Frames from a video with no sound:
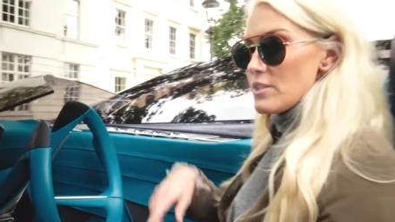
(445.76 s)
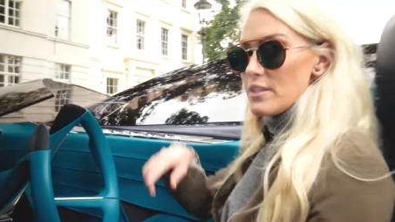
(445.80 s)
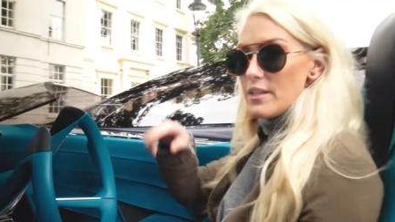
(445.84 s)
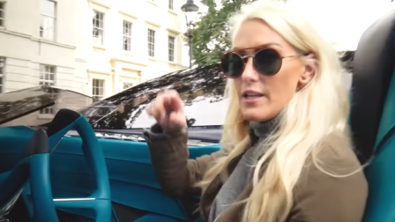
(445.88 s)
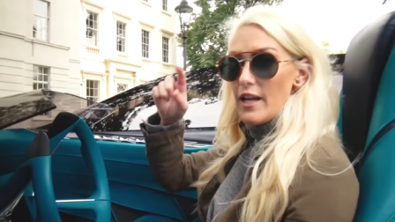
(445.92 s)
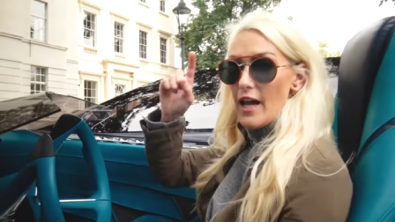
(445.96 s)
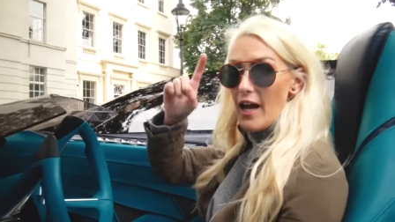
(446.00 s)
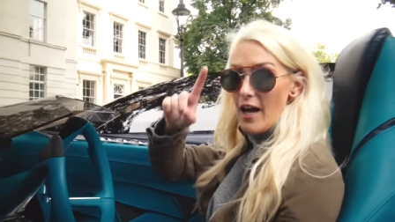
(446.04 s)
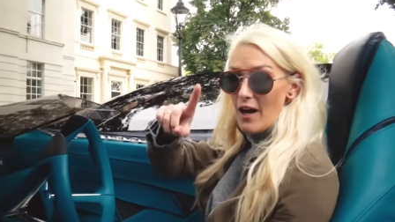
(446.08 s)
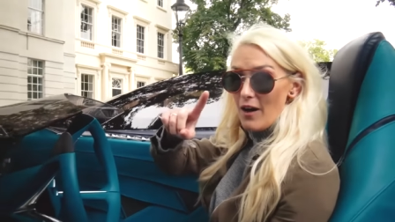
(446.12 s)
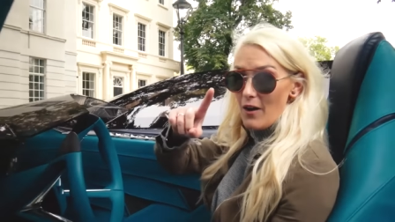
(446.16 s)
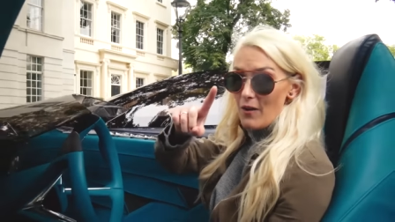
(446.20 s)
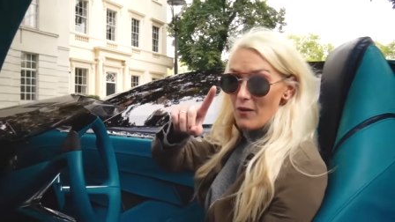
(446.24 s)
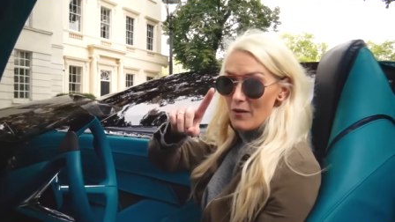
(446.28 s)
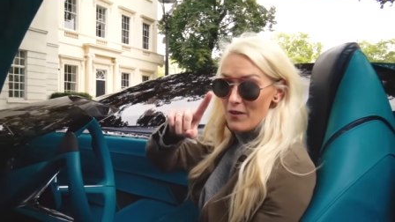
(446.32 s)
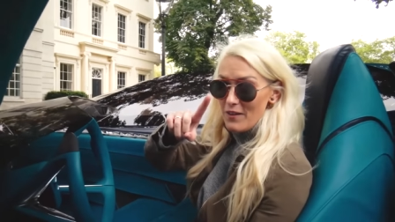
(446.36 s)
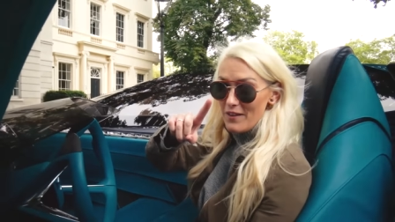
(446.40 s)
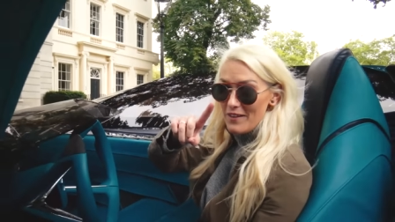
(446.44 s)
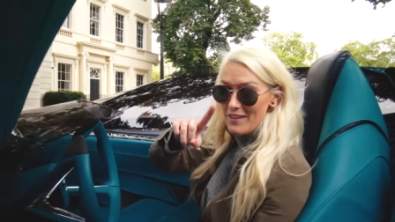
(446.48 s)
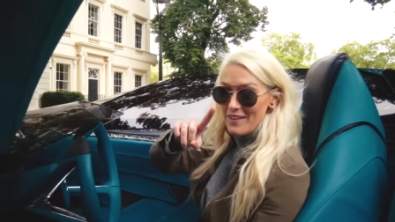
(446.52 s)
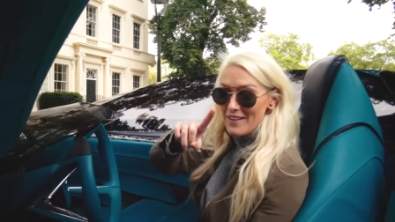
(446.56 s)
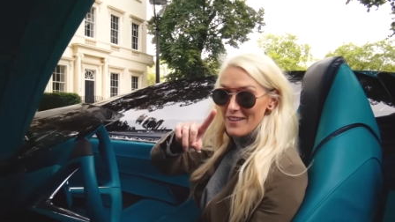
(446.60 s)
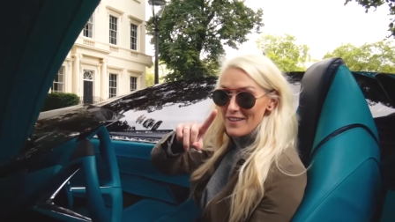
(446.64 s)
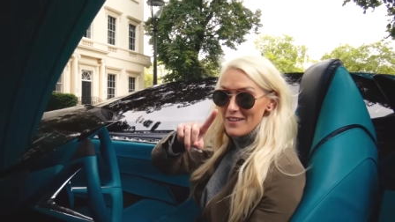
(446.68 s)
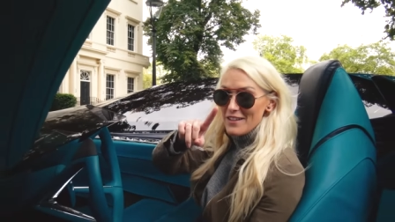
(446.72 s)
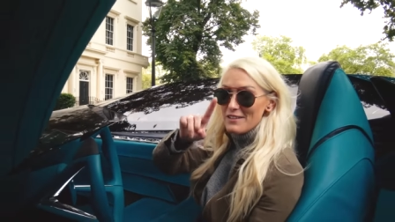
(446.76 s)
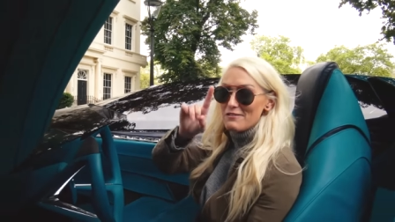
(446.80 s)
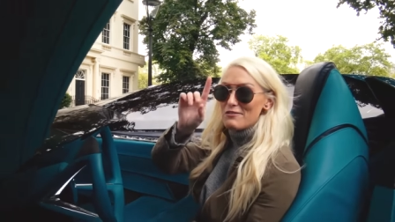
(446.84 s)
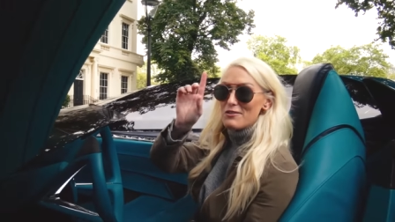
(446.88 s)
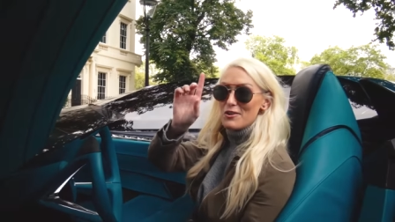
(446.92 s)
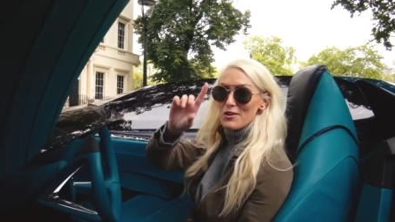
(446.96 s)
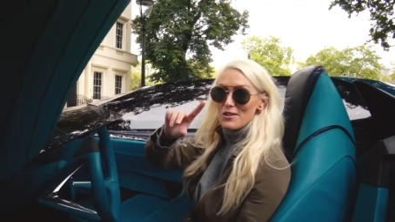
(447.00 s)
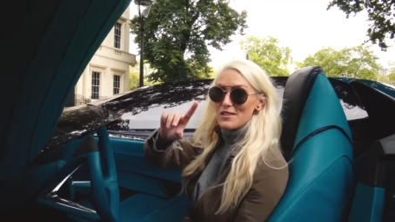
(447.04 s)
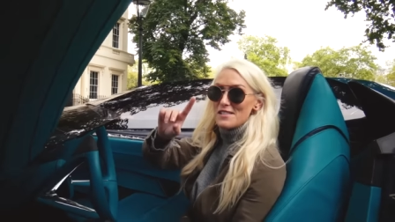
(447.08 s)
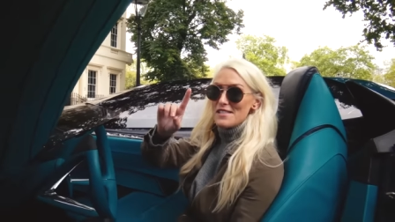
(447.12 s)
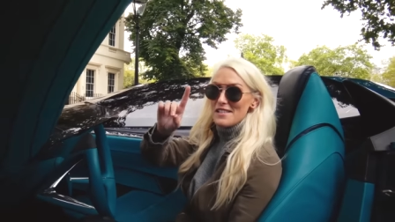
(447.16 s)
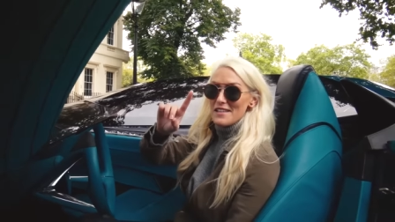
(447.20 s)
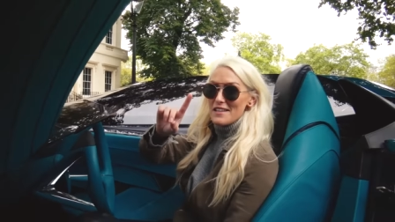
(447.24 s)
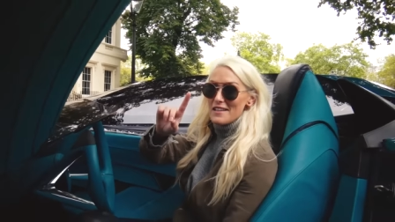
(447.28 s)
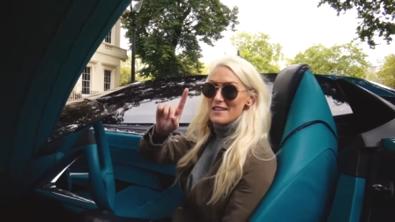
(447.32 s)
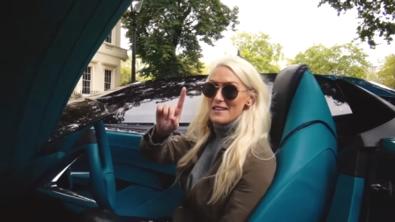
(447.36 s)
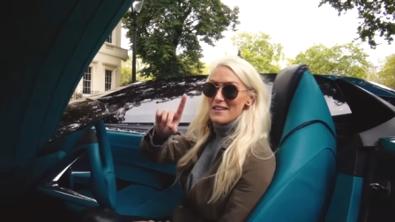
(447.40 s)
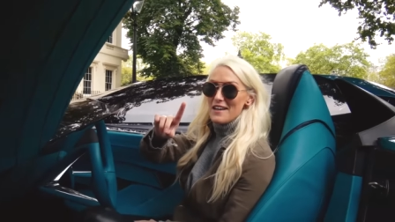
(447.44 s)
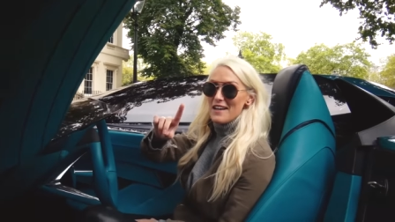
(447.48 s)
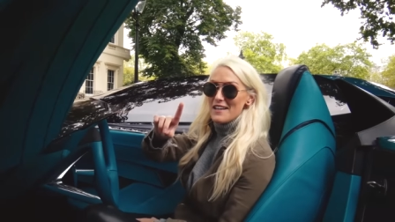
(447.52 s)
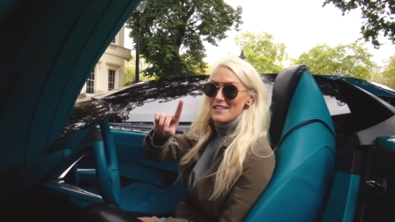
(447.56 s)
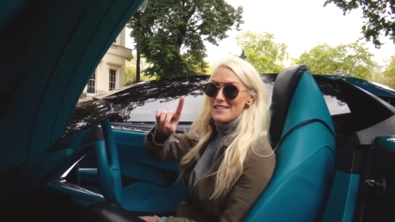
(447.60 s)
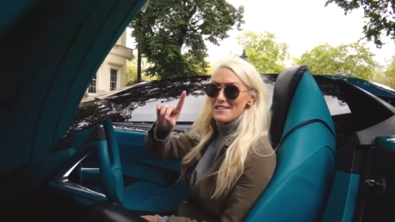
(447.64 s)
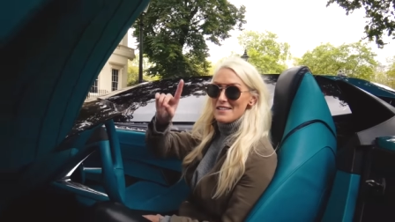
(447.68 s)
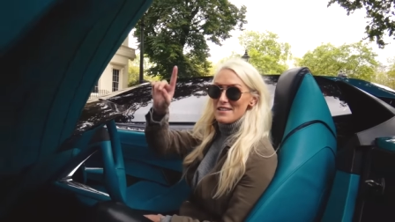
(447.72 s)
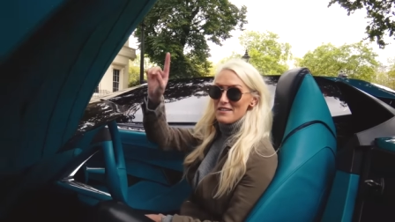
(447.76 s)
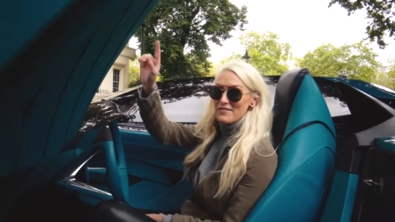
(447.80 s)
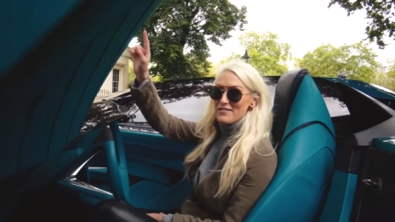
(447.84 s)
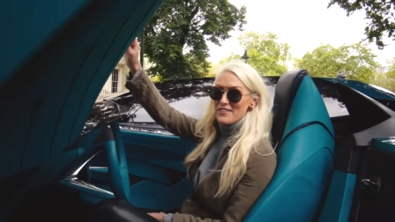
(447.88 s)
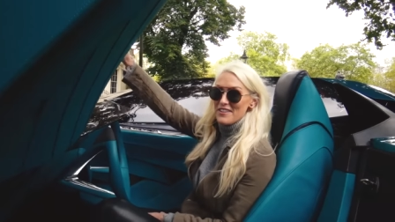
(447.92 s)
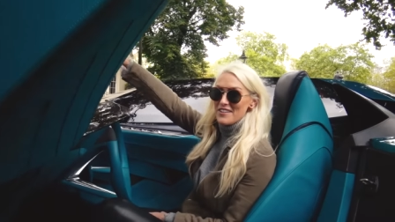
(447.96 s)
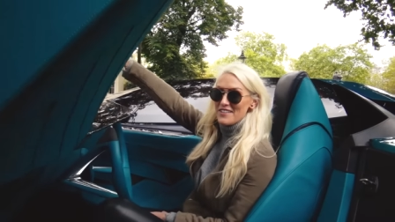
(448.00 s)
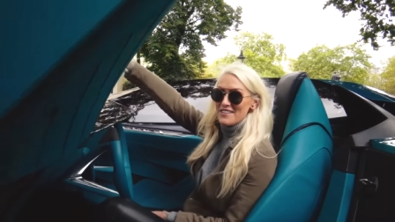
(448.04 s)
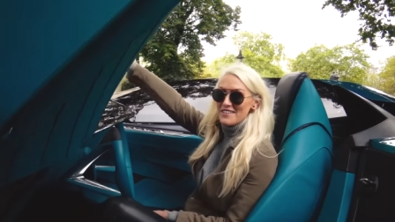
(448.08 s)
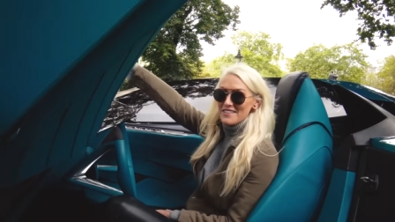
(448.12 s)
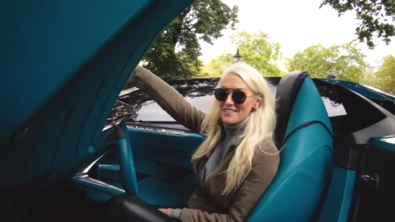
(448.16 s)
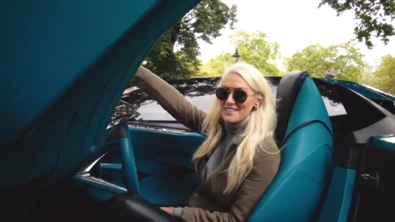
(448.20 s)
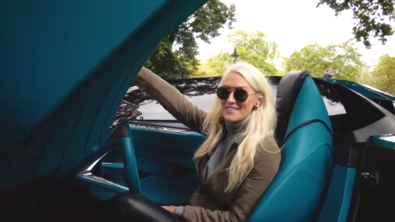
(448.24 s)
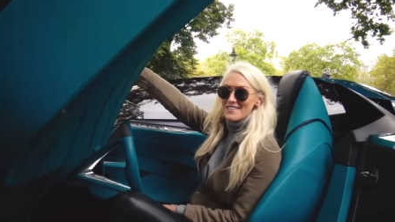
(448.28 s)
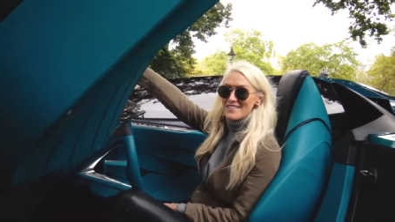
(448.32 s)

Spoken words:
Now you've got to see the lights at the front.